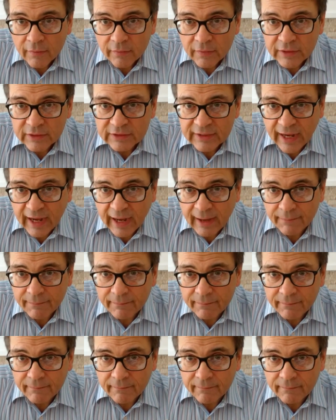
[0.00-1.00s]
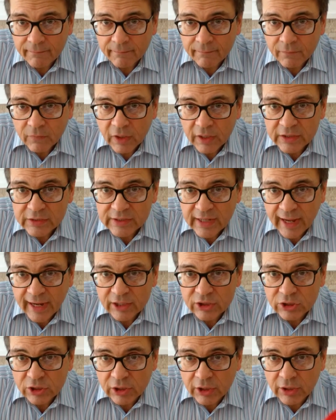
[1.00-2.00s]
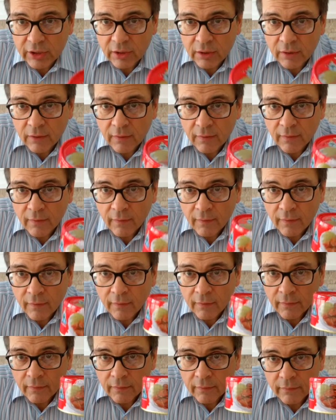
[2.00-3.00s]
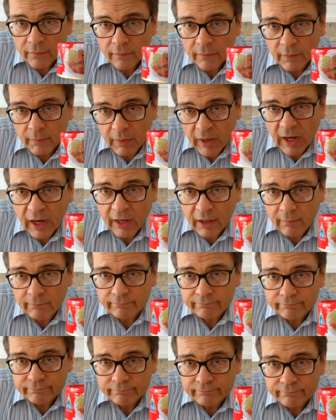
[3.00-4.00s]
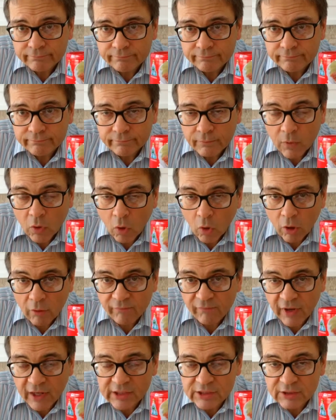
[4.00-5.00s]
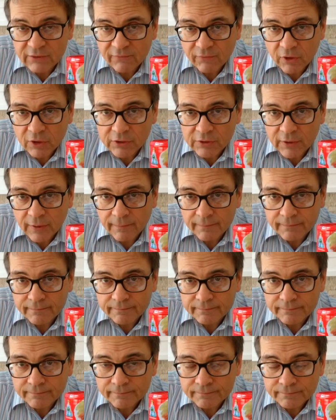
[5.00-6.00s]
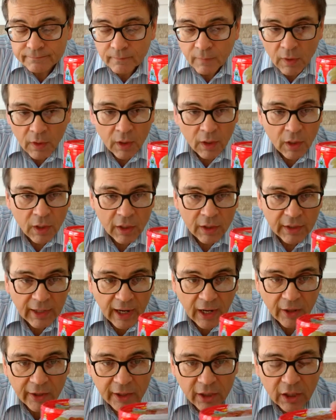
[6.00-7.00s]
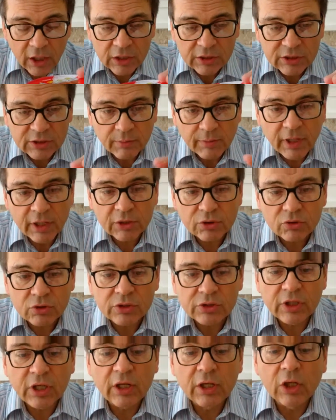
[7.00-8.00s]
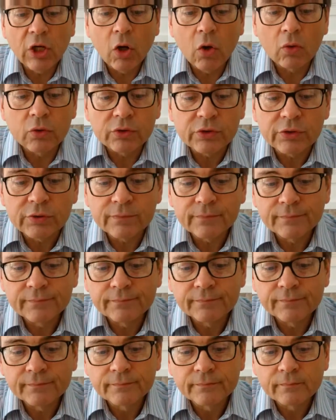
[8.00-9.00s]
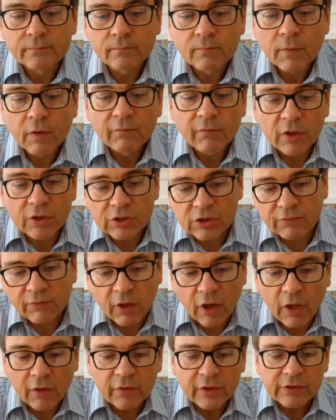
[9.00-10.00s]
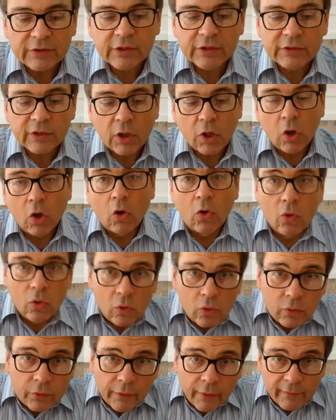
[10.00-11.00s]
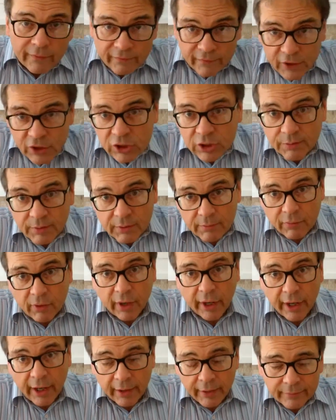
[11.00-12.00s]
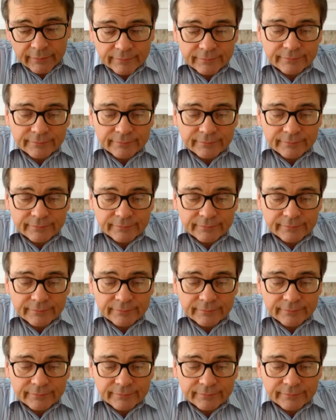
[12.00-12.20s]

The top is actually the bottom, or vice versa. Now, here are some interesting notes. First of all, this is Old Fisherman brand.